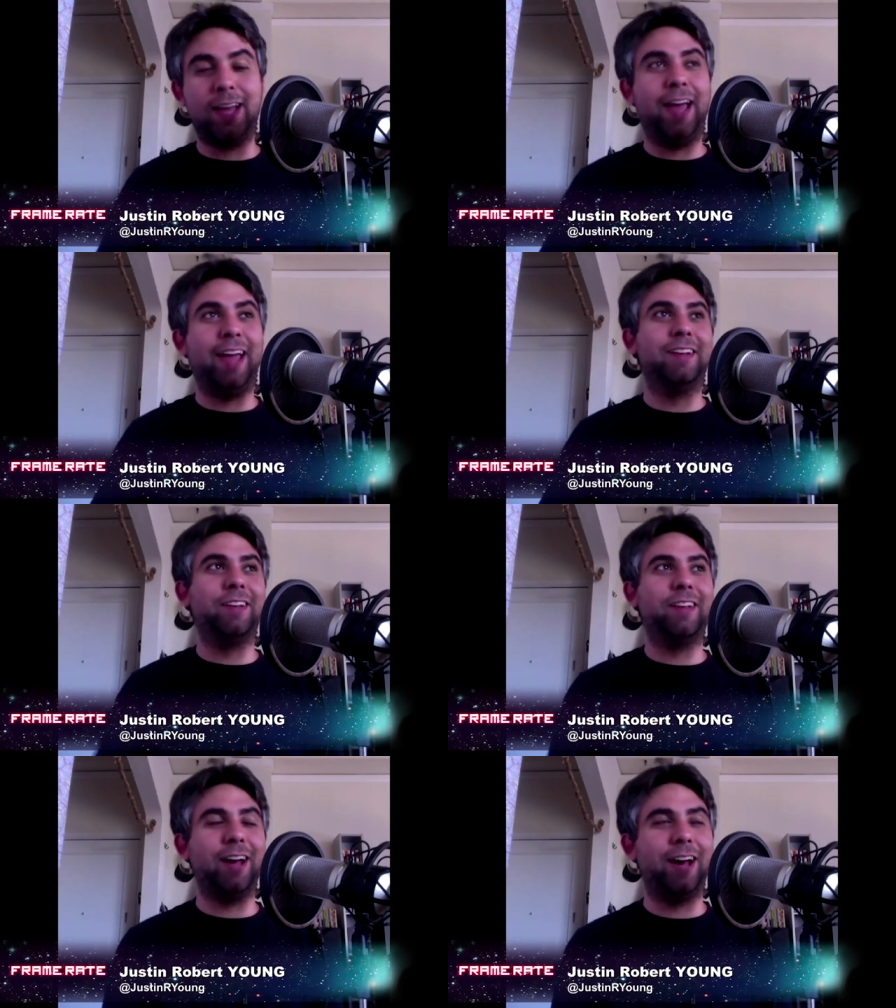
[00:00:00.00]

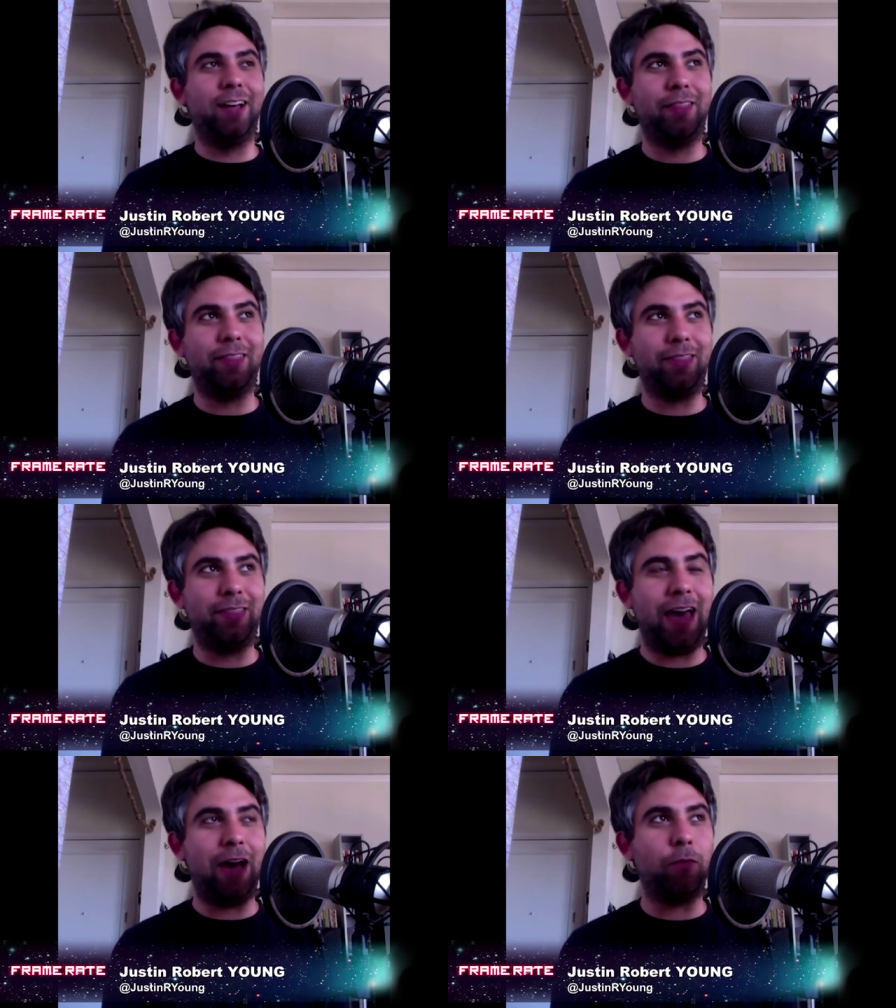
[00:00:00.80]
And yeah. uh,
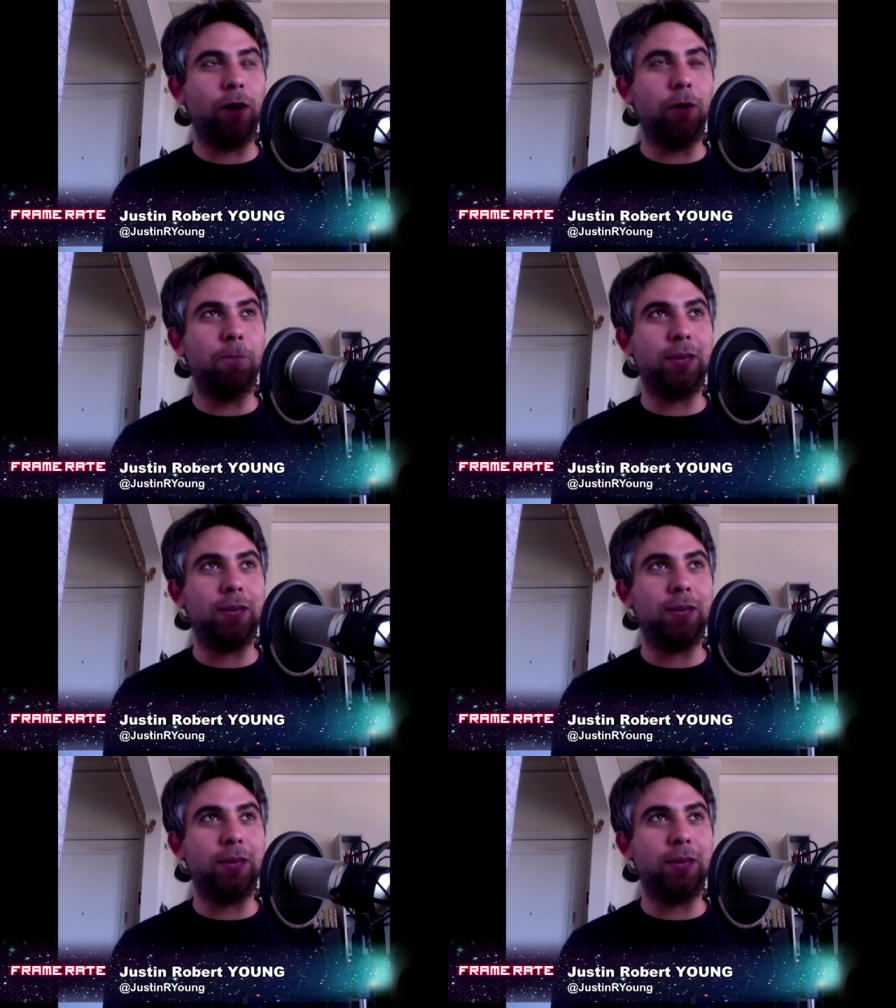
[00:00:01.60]
that will